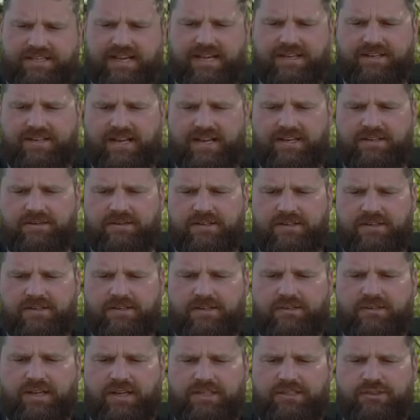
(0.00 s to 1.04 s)
end then,
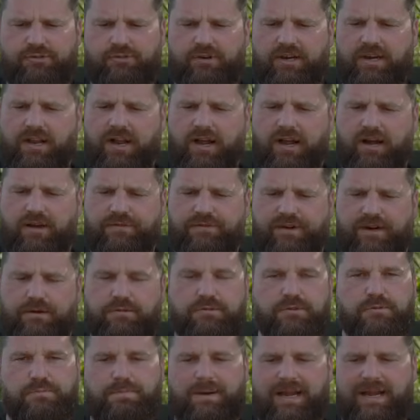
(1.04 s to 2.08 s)
nice 3.5
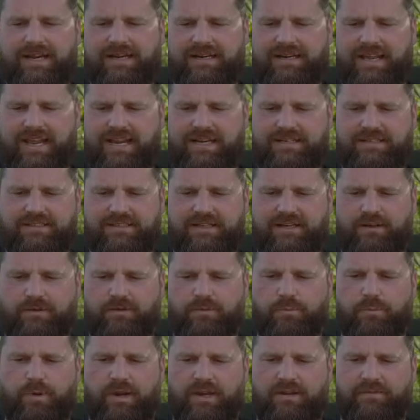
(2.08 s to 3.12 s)
ounce bag lead
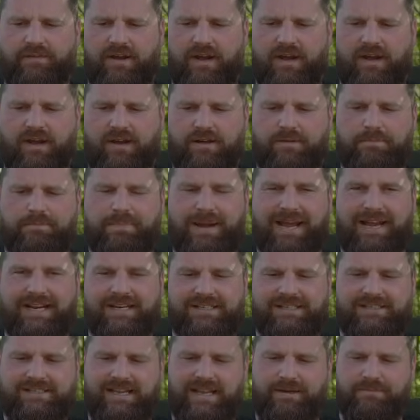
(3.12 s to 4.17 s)
on one of our bag
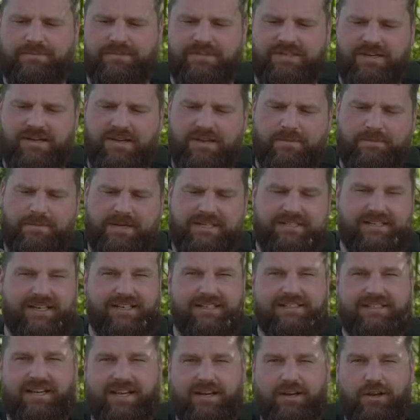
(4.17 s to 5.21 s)
stems means I can
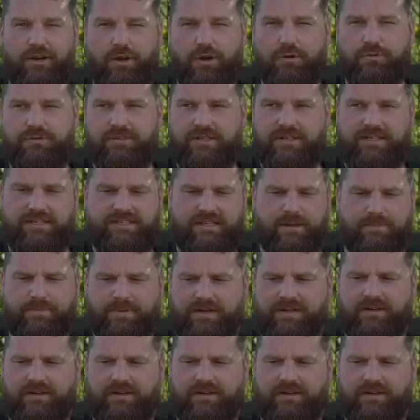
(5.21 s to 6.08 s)
tie loads of these up in